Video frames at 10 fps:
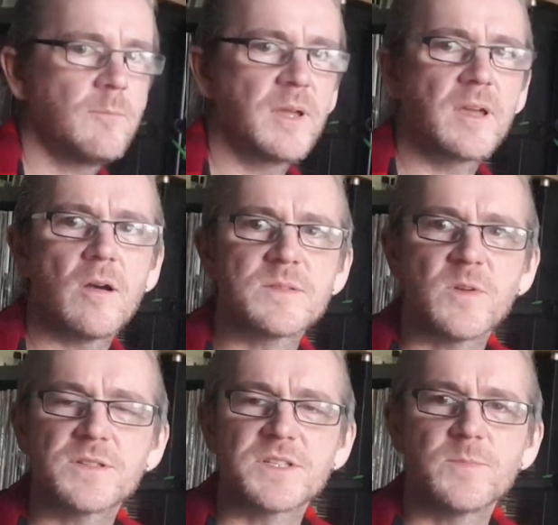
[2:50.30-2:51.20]
My
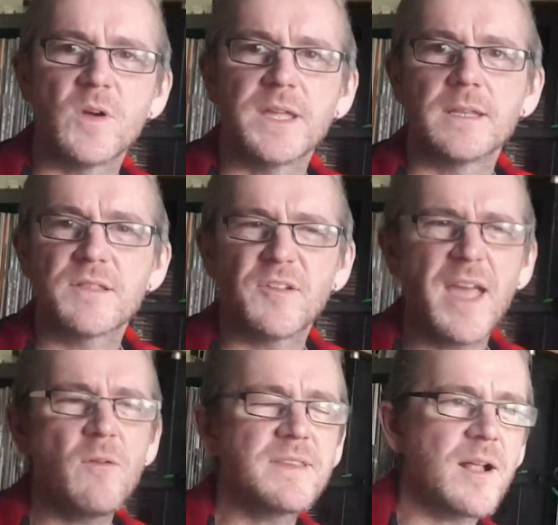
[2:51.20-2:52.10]
Cosmos Is Mine. So
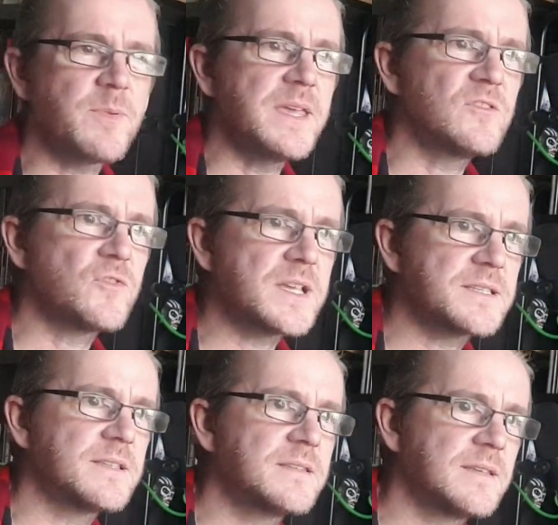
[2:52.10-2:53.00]
that'd be
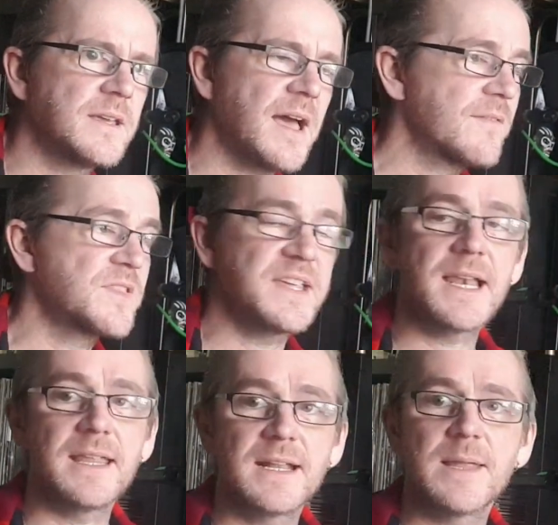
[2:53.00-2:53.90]
interesting I haven't seen
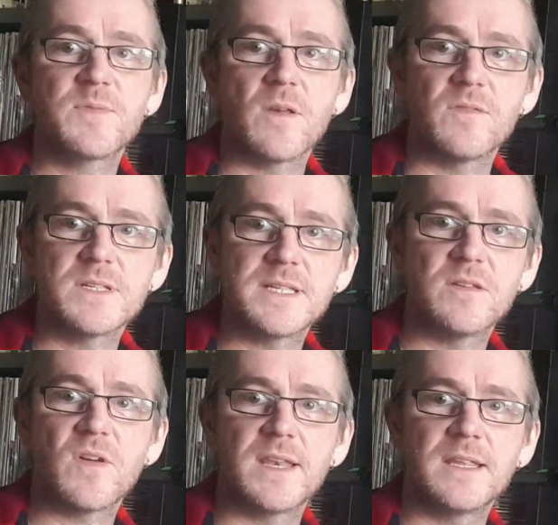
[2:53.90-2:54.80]
any clips obviously
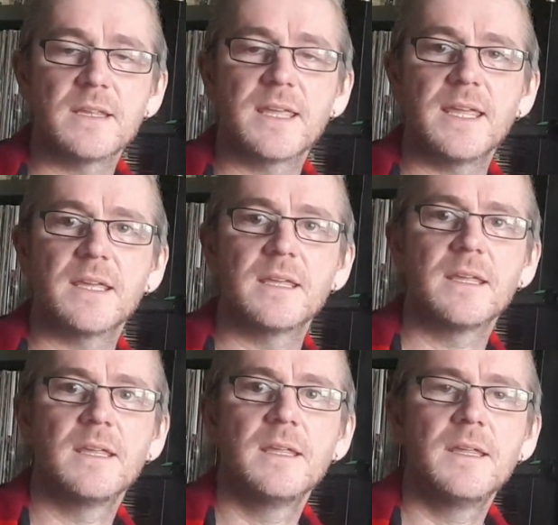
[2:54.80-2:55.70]
of any of the gig,
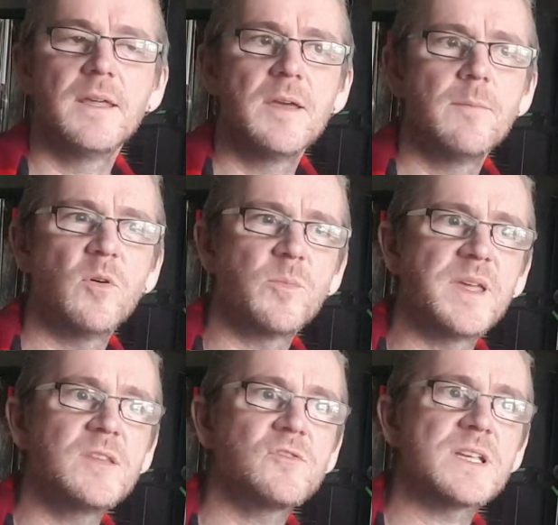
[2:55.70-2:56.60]
but it'd
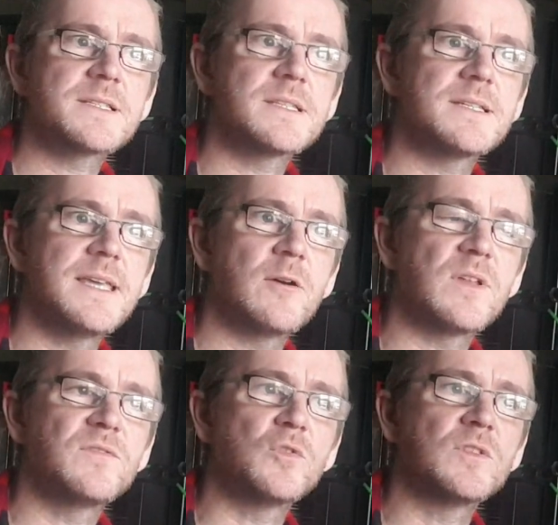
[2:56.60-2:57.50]
be interesting to see how
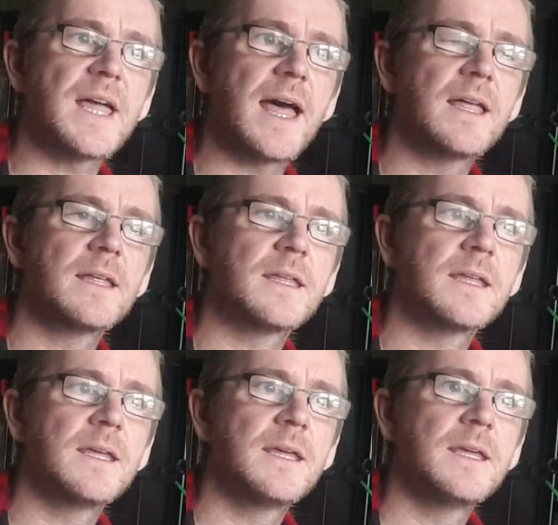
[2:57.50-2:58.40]
they've done that,
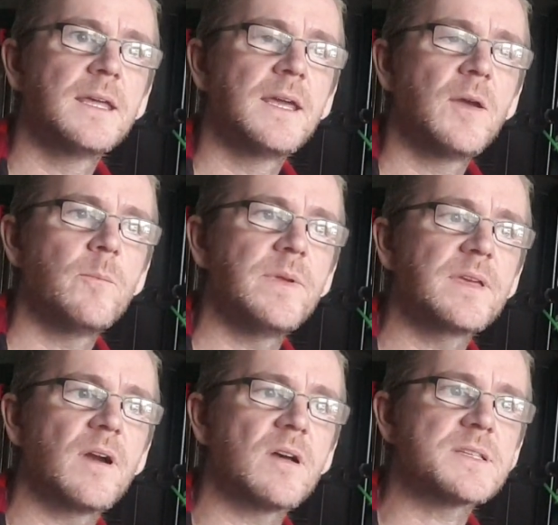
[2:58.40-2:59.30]

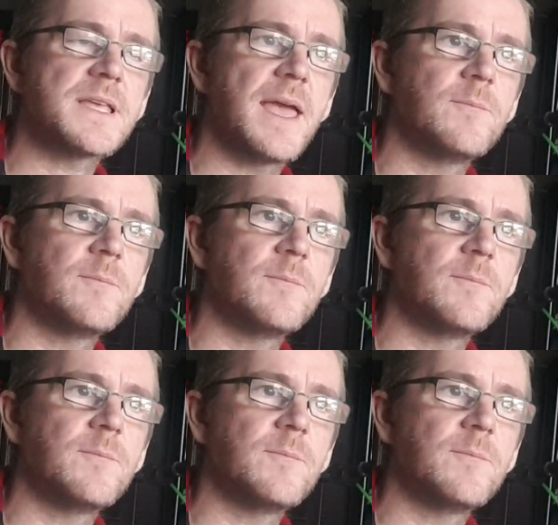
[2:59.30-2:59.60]
because